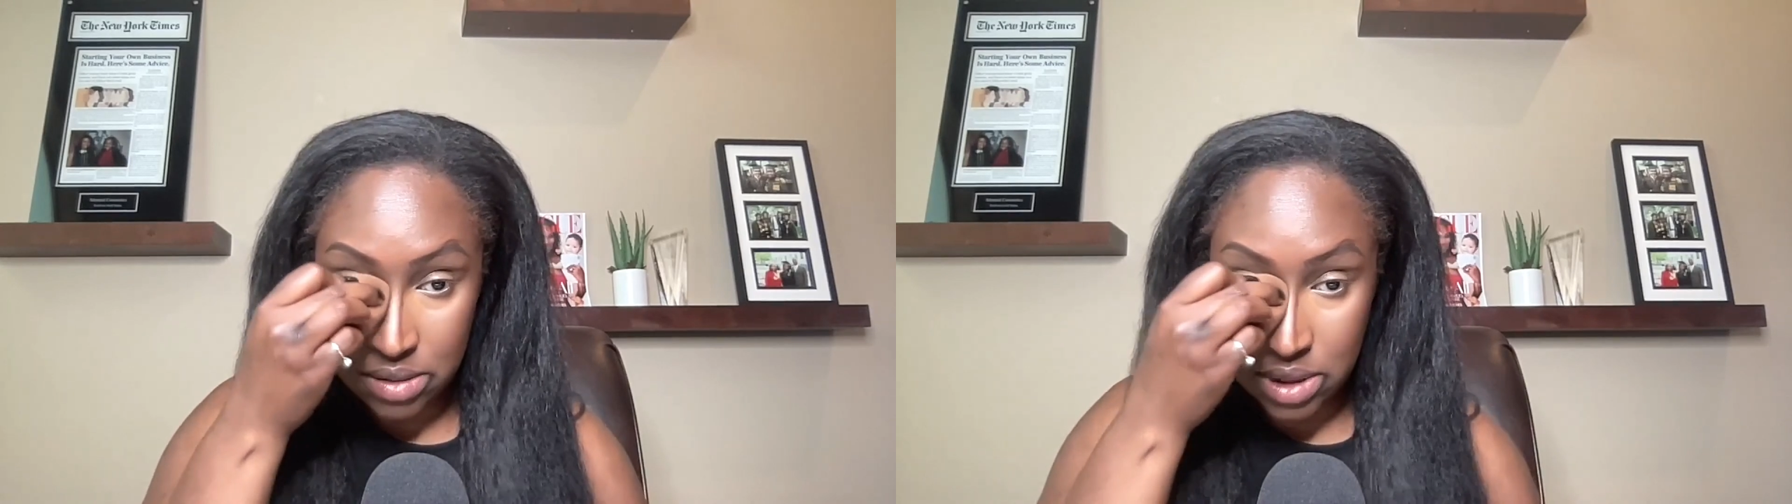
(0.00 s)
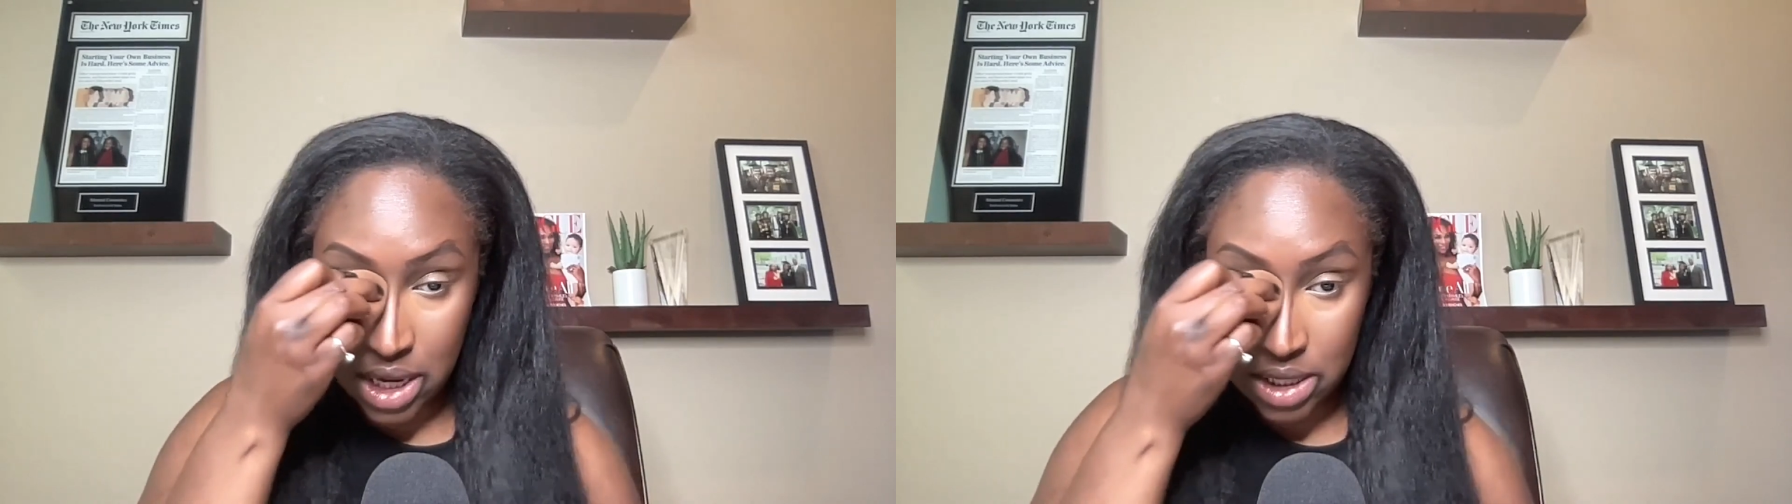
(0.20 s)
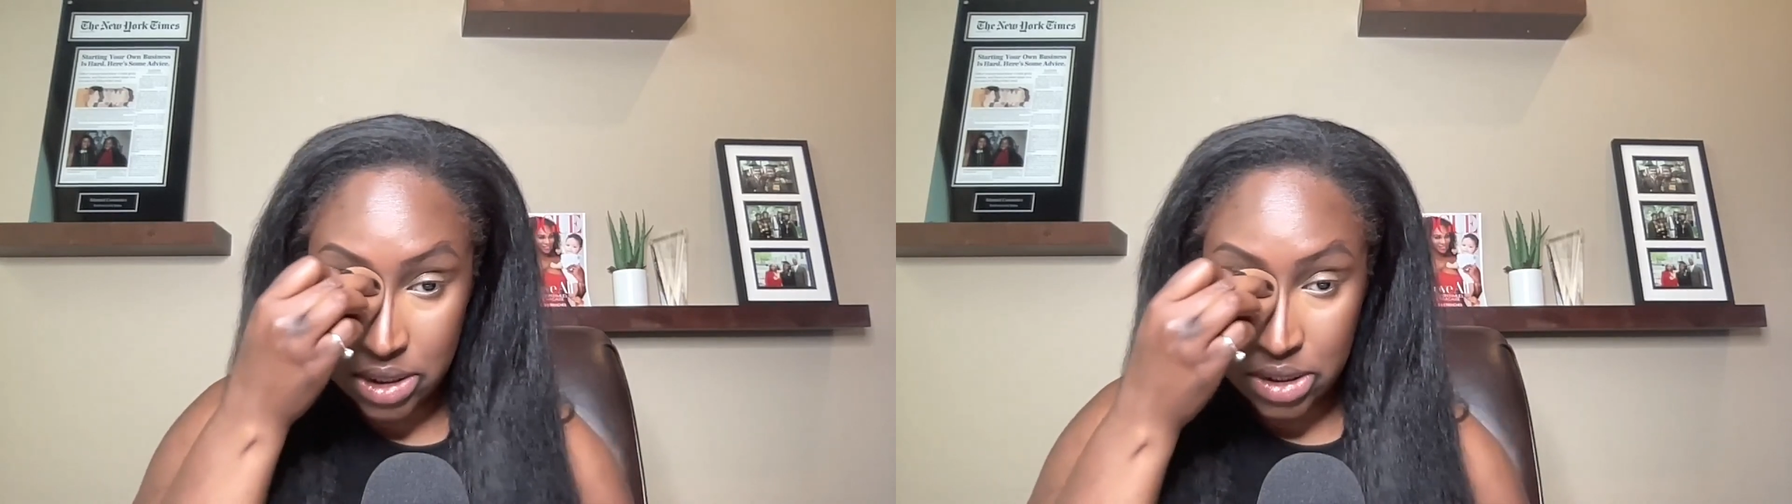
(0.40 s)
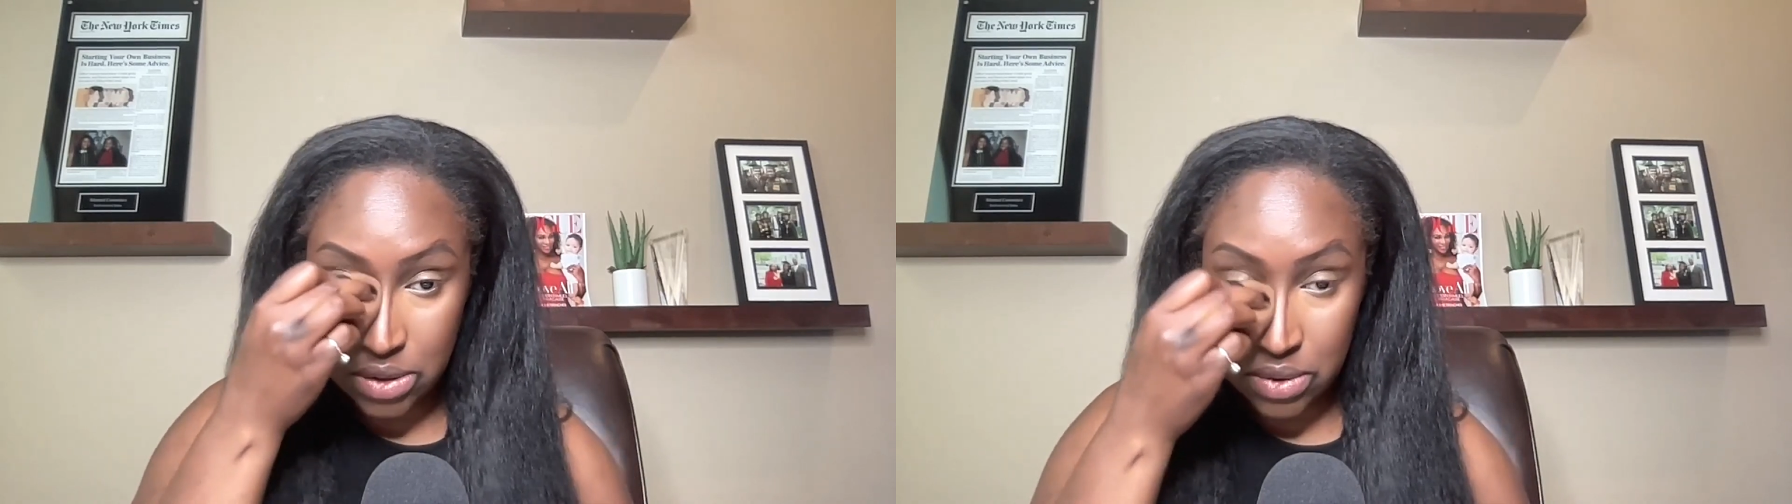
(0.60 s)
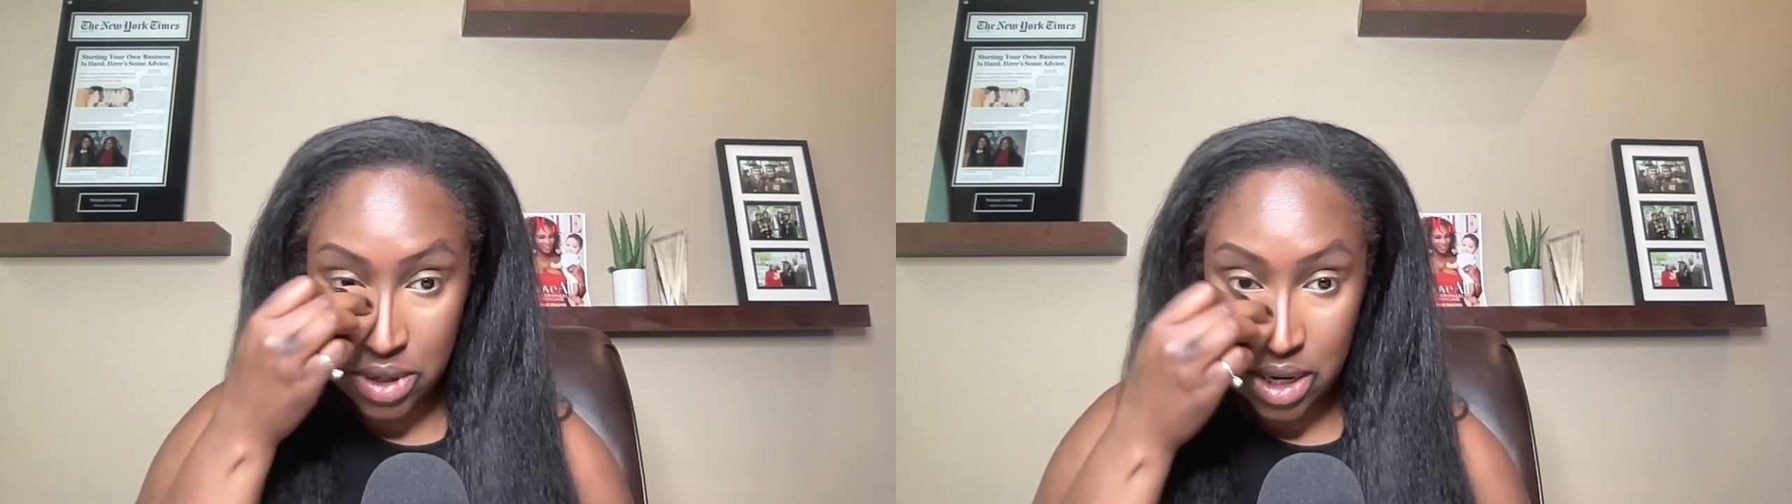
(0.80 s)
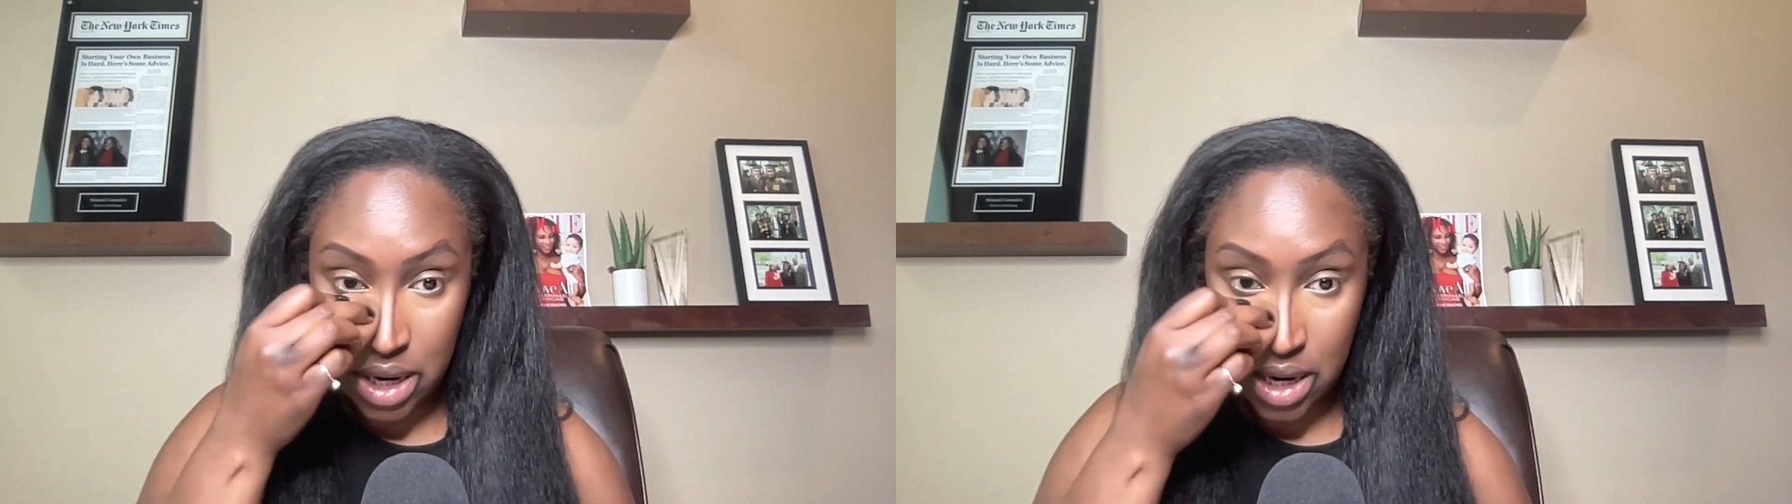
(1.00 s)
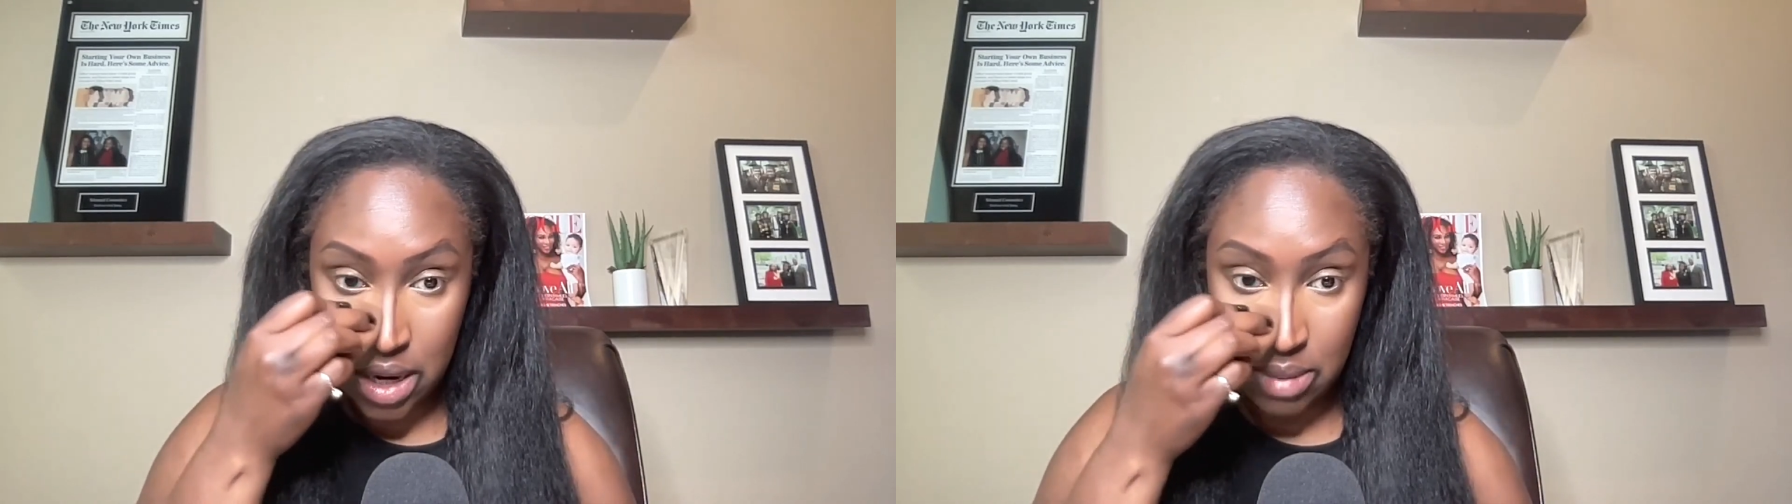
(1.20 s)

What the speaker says: contour,